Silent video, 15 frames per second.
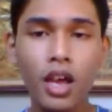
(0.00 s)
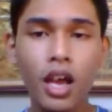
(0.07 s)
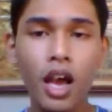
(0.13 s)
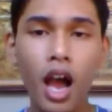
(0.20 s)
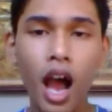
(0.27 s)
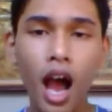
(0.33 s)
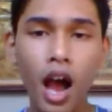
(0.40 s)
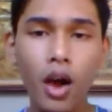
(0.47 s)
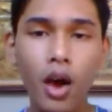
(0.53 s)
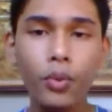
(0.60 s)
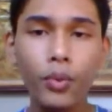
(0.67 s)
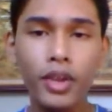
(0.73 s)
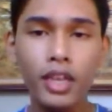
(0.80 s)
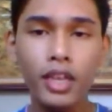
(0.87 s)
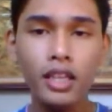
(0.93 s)
how
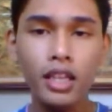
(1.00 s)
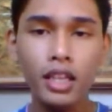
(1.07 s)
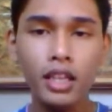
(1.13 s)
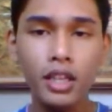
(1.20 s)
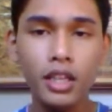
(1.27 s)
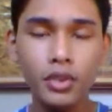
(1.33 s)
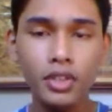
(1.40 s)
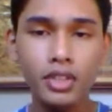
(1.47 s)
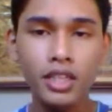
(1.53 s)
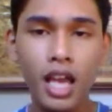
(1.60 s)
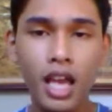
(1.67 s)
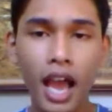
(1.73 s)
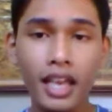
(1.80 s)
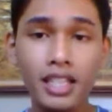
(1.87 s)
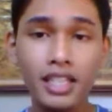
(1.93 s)
we look the
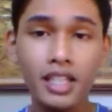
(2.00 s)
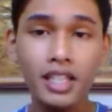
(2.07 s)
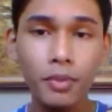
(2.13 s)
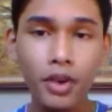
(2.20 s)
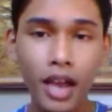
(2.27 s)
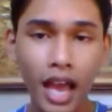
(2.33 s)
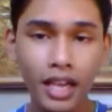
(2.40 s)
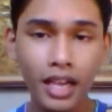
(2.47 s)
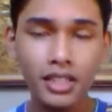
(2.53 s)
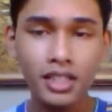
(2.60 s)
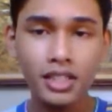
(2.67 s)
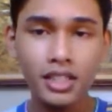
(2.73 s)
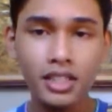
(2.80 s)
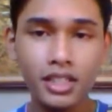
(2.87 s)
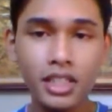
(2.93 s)
Heisenberg
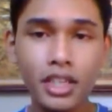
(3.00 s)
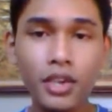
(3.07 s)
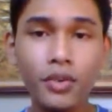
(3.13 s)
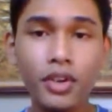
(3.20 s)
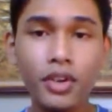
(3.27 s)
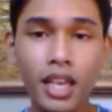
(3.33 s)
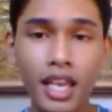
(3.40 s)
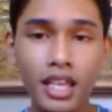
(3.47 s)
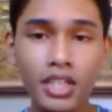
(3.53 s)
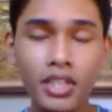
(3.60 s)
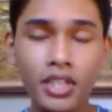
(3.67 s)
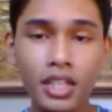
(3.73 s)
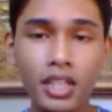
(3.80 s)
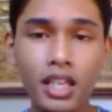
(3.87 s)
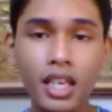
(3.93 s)
uncertainty
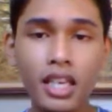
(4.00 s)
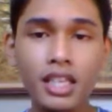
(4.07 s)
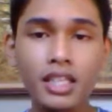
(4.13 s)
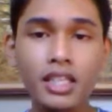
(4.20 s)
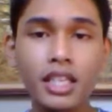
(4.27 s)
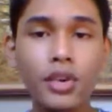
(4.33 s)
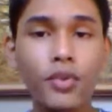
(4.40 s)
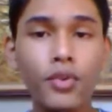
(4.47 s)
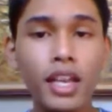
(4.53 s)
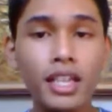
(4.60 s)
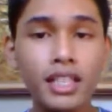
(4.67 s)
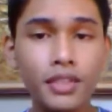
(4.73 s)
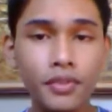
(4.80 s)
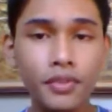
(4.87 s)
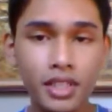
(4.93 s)
relation in the
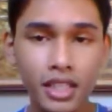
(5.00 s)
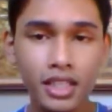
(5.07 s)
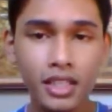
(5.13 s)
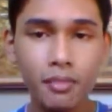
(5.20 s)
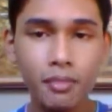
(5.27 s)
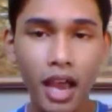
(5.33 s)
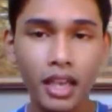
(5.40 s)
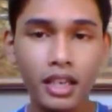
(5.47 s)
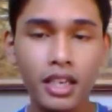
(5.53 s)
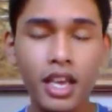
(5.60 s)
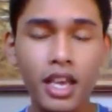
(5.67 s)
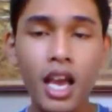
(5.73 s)
relativistic domain.